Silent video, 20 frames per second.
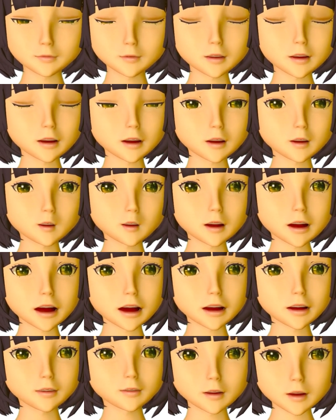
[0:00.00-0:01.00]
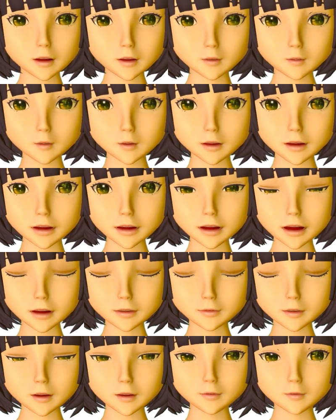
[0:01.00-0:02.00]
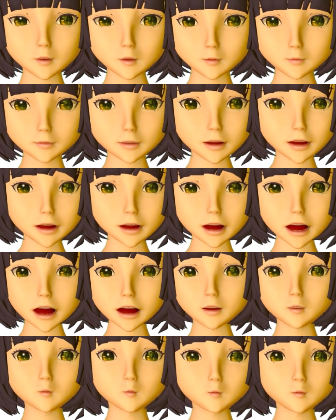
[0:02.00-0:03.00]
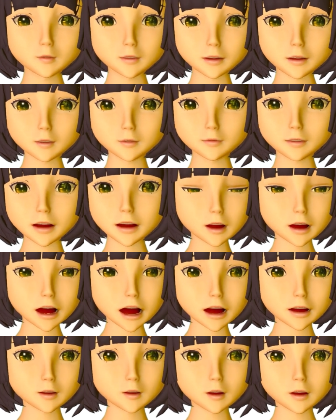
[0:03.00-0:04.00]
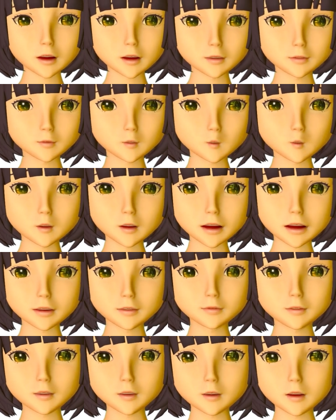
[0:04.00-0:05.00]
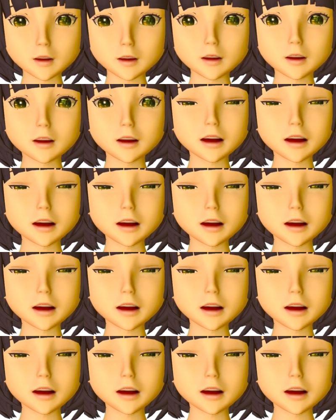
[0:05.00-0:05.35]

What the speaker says: And the yogen, as we know, can be a verb, but it can also be an adjective or even